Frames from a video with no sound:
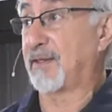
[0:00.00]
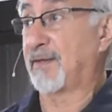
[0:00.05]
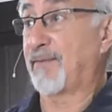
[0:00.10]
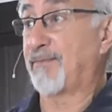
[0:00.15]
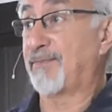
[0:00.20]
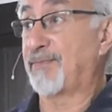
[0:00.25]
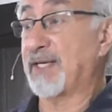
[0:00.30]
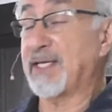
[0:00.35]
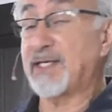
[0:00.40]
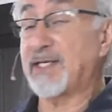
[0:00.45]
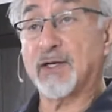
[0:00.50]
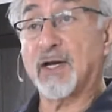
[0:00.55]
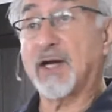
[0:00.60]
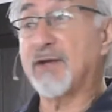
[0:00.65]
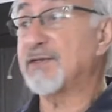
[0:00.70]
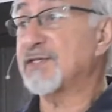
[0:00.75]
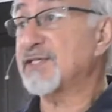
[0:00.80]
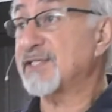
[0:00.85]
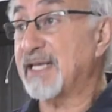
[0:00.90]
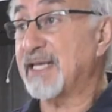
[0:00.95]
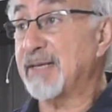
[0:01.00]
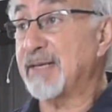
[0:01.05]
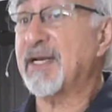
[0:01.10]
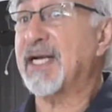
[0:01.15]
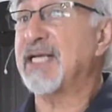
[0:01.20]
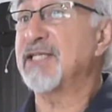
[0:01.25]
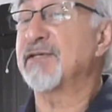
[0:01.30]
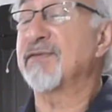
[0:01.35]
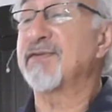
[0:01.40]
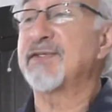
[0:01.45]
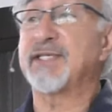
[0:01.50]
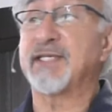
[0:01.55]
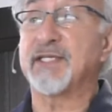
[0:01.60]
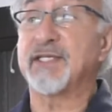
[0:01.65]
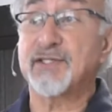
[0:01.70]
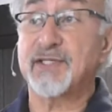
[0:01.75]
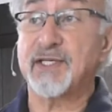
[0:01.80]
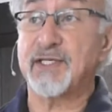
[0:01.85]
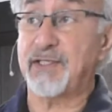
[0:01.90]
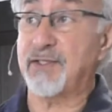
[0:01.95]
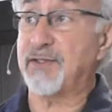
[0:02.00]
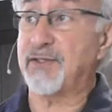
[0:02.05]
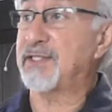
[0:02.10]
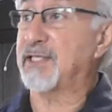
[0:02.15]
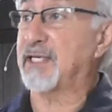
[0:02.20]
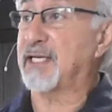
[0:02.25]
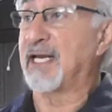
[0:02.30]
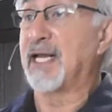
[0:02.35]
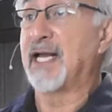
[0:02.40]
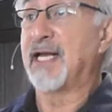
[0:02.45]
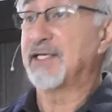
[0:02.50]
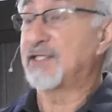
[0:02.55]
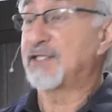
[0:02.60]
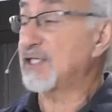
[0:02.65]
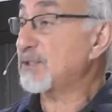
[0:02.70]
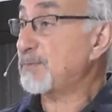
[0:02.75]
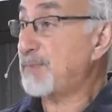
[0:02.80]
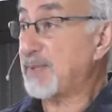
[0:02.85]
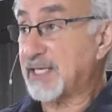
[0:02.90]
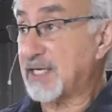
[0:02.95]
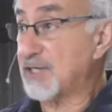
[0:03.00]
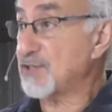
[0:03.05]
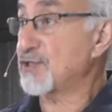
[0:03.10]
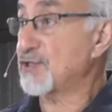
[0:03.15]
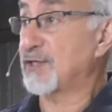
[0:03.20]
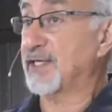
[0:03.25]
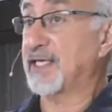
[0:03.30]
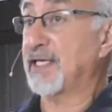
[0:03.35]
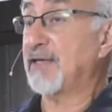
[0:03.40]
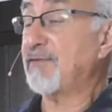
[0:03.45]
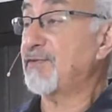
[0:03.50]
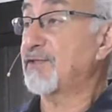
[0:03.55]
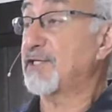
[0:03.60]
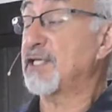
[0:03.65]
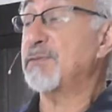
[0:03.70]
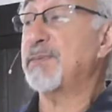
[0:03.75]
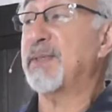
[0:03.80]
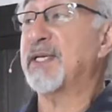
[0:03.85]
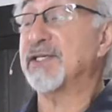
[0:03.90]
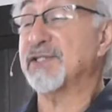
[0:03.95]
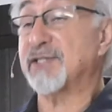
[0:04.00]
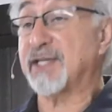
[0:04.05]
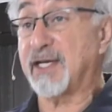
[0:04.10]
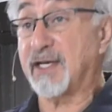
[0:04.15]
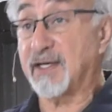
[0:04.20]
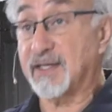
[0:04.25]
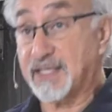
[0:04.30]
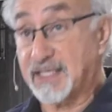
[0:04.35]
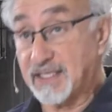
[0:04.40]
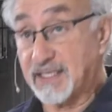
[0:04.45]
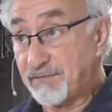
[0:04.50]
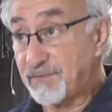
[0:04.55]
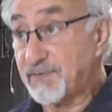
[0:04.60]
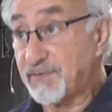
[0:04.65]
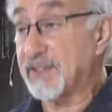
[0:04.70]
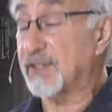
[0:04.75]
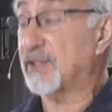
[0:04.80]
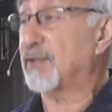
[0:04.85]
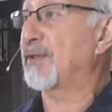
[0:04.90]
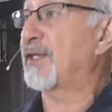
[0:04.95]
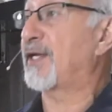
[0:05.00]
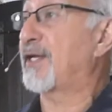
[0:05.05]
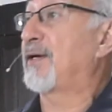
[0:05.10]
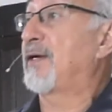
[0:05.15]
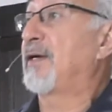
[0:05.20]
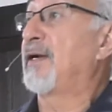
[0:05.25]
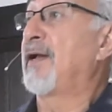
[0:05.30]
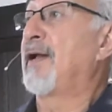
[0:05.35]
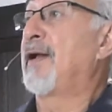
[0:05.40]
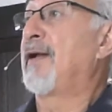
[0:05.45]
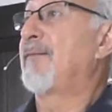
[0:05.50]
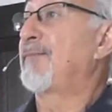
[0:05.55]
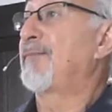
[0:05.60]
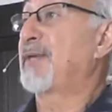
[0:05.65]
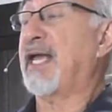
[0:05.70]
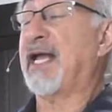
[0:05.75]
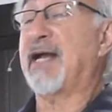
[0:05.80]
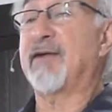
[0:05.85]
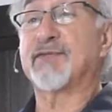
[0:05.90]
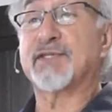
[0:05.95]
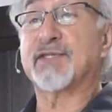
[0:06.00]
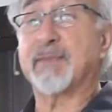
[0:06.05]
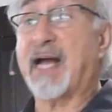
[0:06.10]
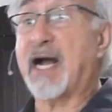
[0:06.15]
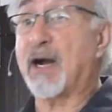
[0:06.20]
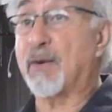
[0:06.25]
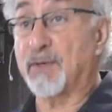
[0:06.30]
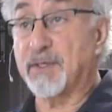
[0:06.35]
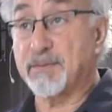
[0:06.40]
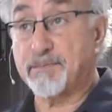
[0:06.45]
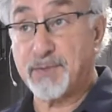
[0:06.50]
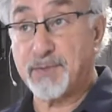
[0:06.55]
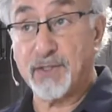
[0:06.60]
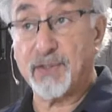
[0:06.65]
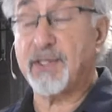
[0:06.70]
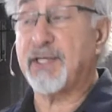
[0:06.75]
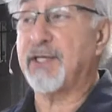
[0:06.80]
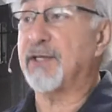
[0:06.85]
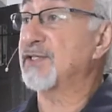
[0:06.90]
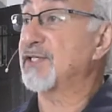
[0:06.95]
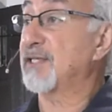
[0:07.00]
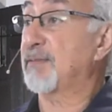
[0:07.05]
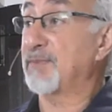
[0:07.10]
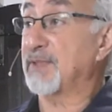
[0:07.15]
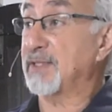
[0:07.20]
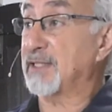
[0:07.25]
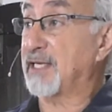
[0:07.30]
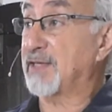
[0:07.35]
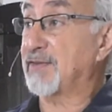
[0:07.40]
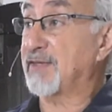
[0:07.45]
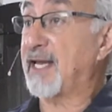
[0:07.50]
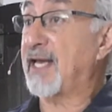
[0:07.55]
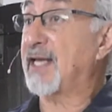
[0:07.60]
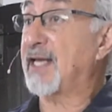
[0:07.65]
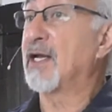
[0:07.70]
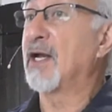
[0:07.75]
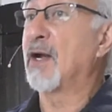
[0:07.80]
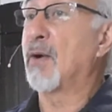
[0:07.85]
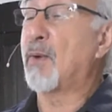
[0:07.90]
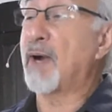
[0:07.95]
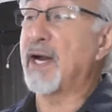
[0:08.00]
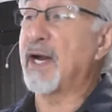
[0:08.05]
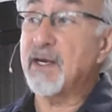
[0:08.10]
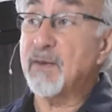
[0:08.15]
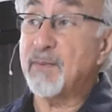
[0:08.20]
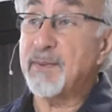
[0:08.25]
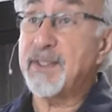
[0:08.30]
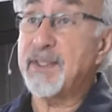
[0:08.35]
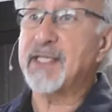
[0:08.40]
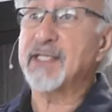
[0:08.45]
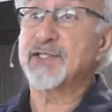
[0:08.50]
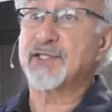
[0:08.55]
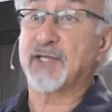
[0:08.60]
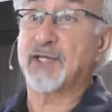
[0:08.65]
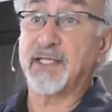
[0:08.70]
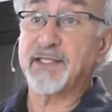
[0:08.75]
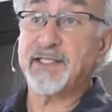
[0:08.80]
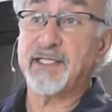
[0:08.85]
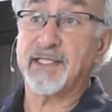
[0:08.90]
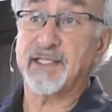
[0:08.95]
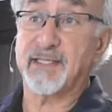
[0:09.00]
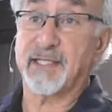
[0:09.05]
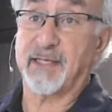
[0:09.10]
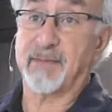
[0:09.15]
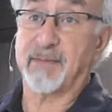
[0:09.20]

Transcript: They did all the same kinds of sins that you did. Just because you're gift, just because they are gifted or they have some outward beauty or something like that, why are we exalting them?